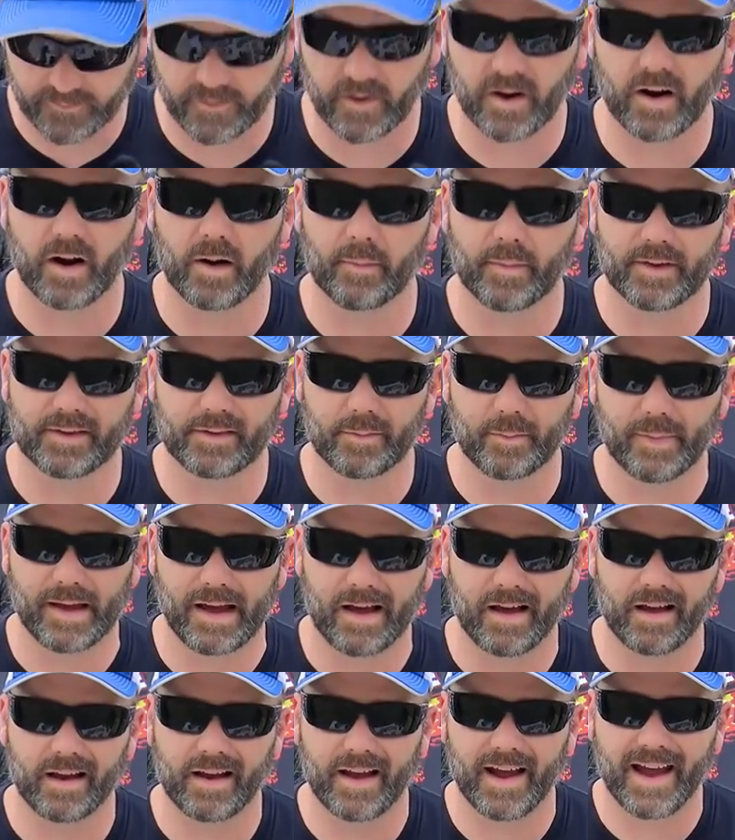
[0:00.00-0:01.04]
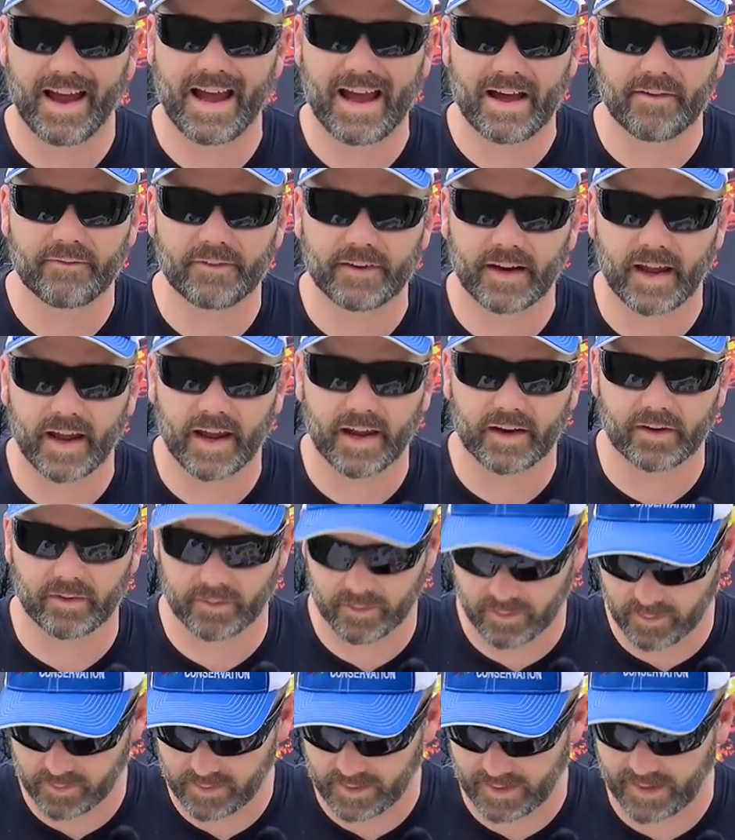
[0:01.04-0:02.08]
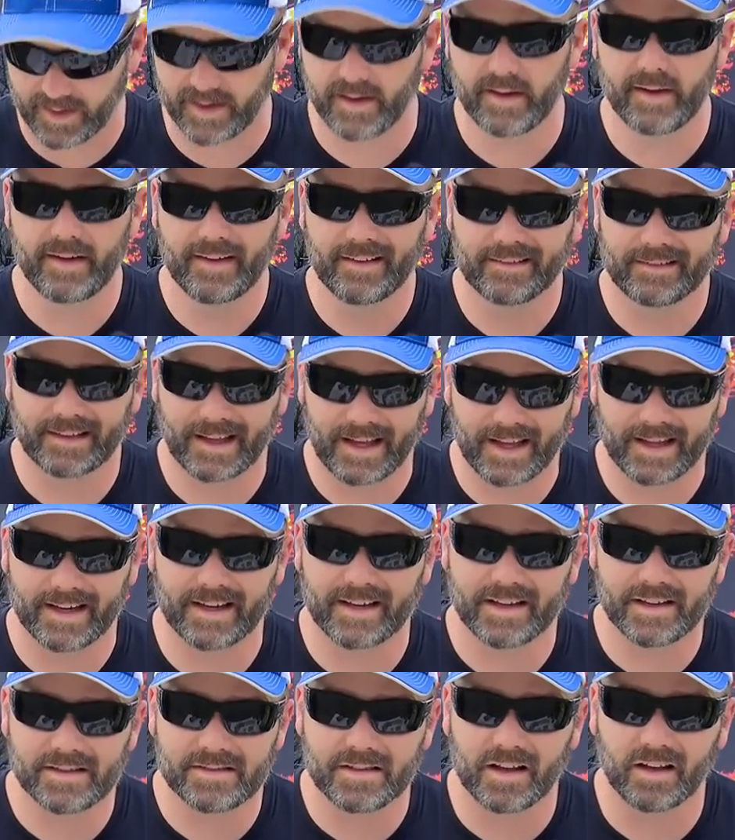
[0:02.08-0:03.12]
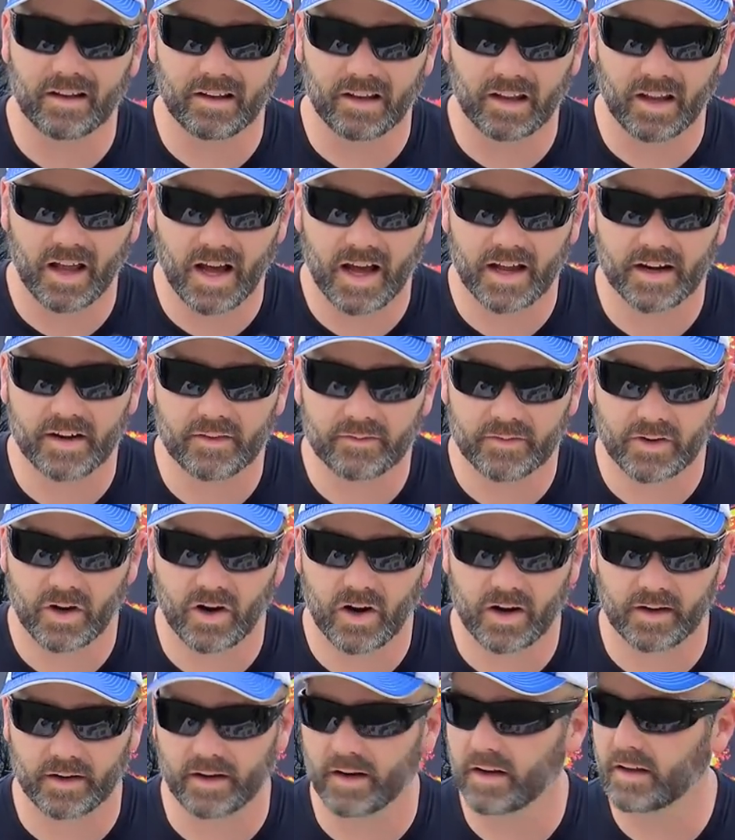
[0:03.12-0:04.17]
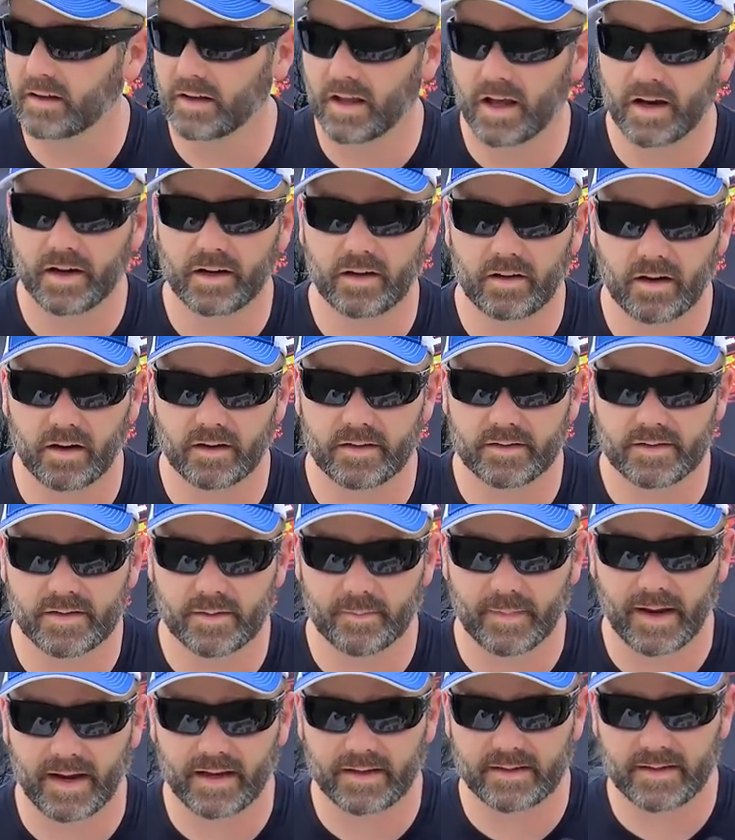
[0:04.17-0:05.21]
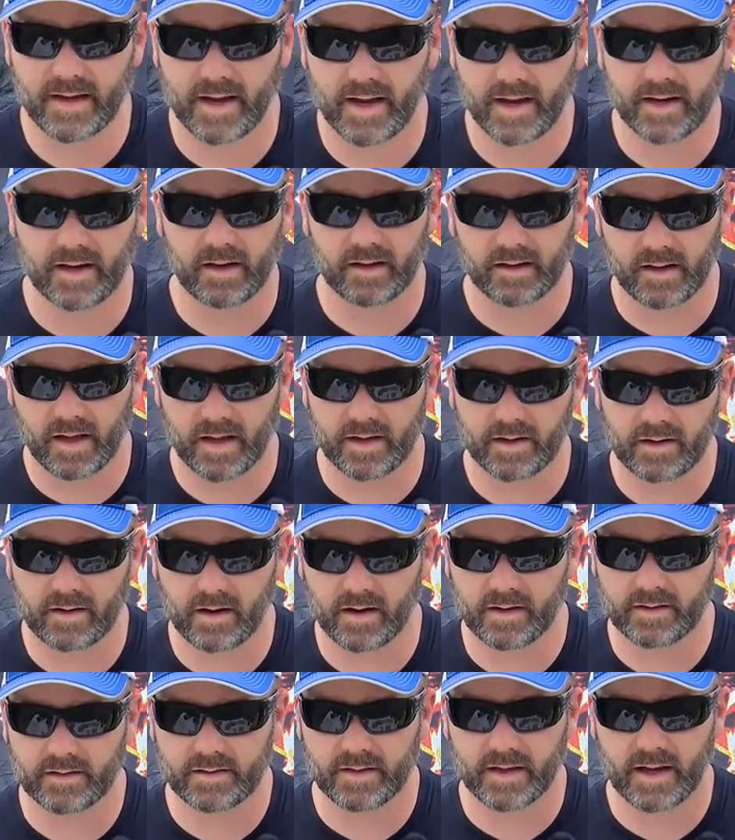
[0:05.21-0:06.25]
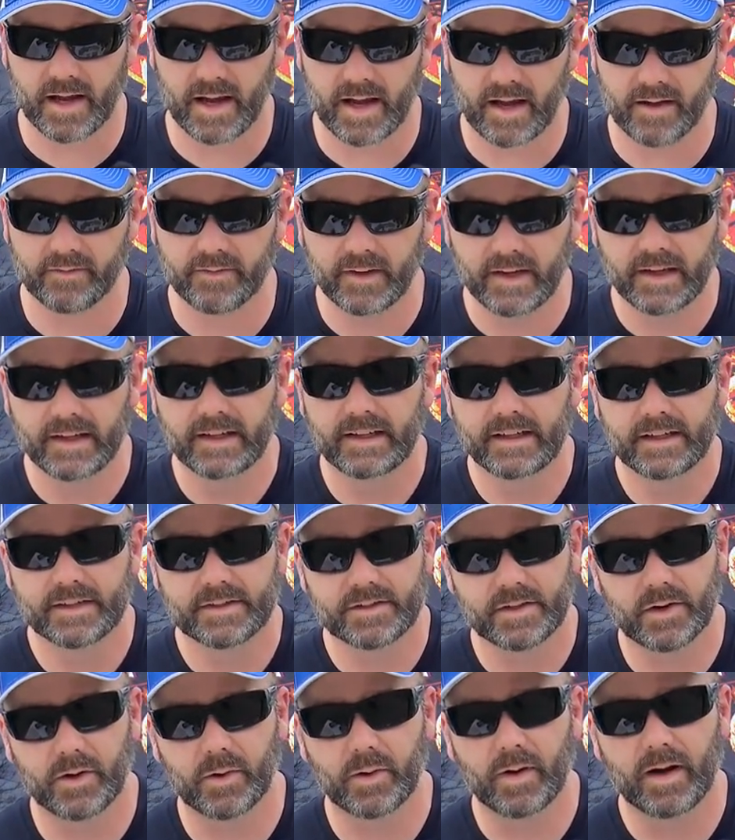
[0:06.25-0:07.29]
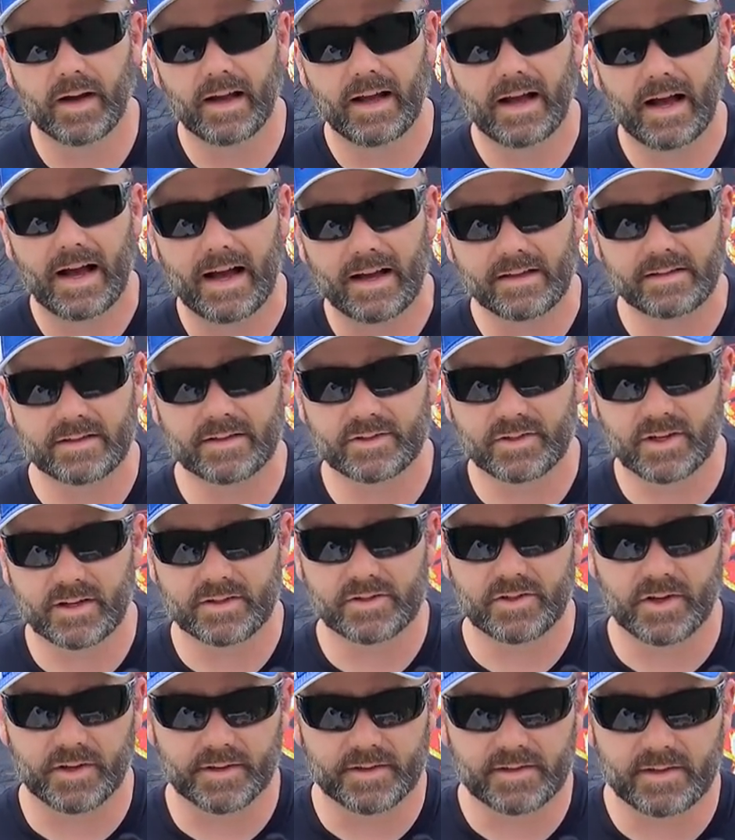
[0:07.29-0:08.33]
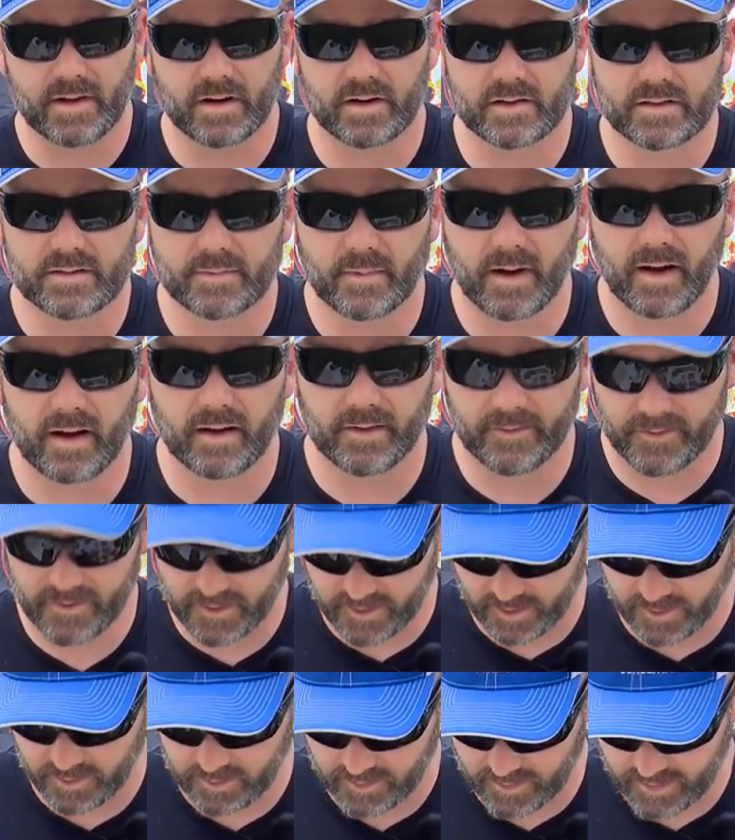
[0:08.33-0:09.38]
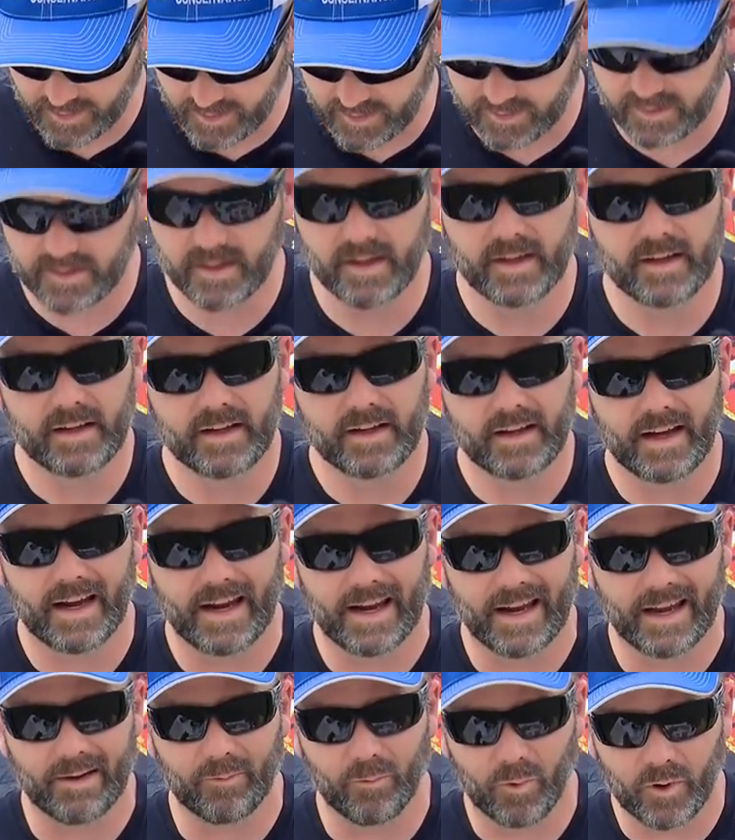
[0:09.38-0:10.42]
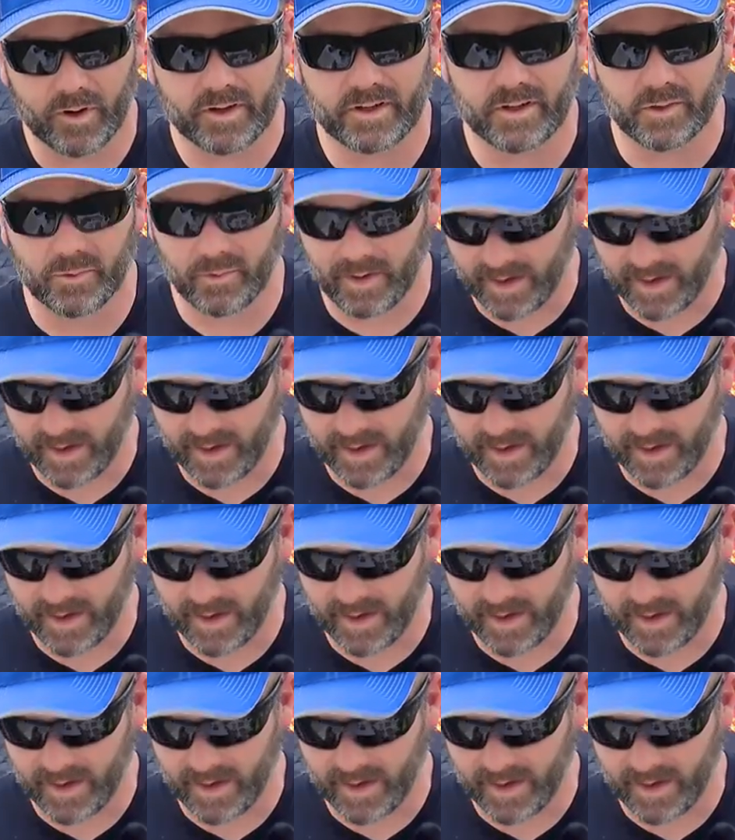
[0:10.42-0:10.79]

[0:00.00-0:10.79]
farm is about half an acre, okay? That is a lot of garden. A lot of garden to maintain, a lot of garden to have so I suggest you start small if you're new to this and work your